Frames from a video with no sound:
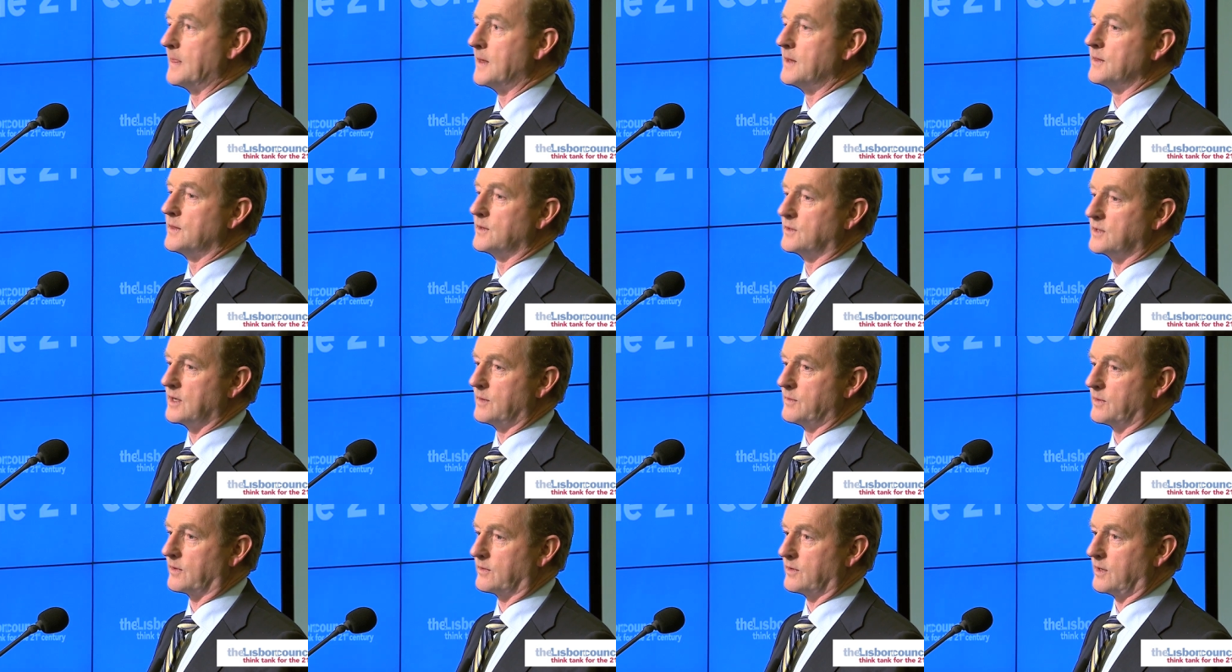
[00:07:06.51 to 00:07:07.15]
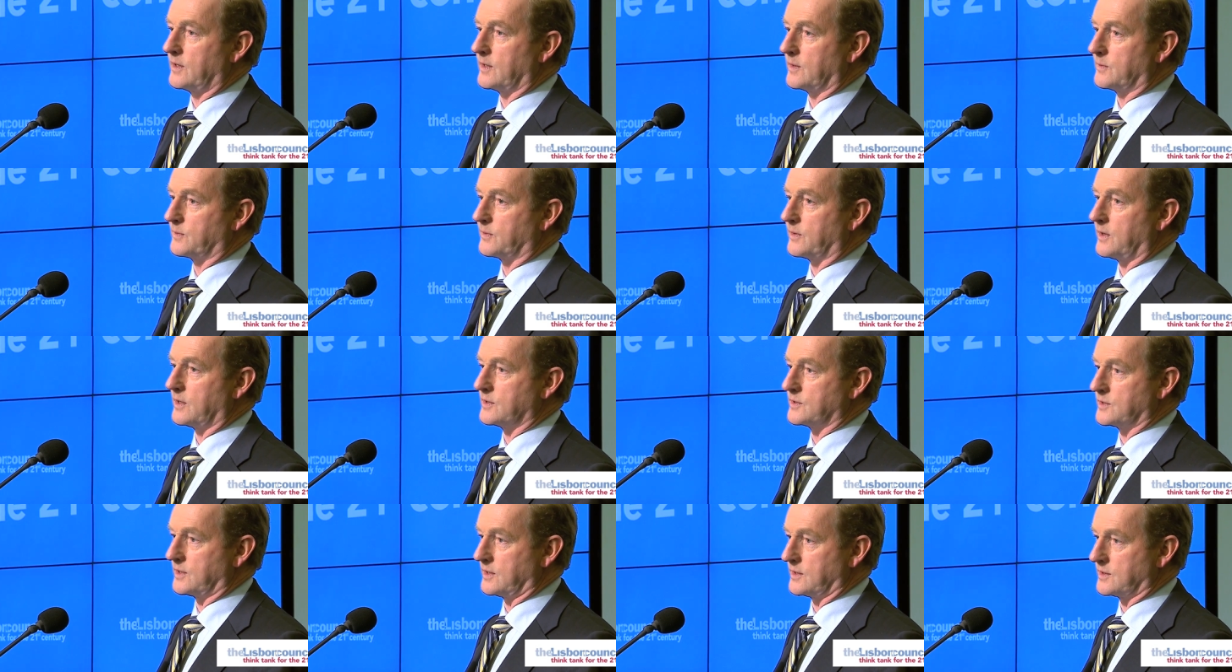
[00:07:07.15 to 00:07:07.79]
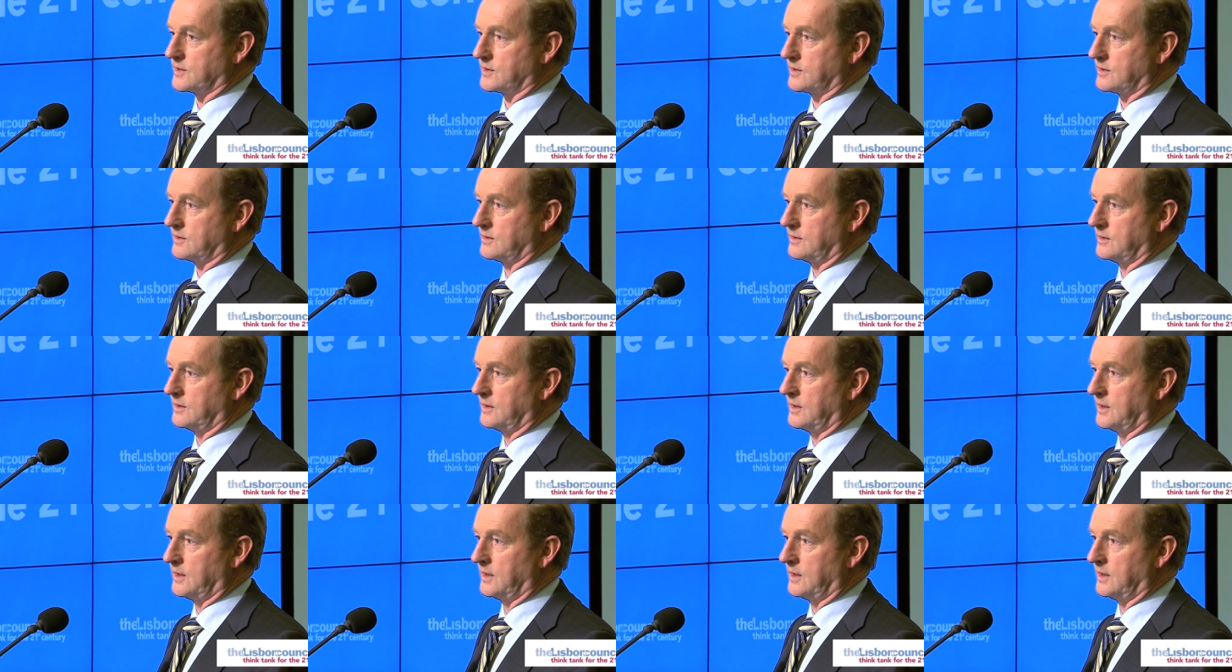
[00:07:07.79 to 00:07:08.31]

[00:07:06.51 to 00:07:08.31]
in the democratic process.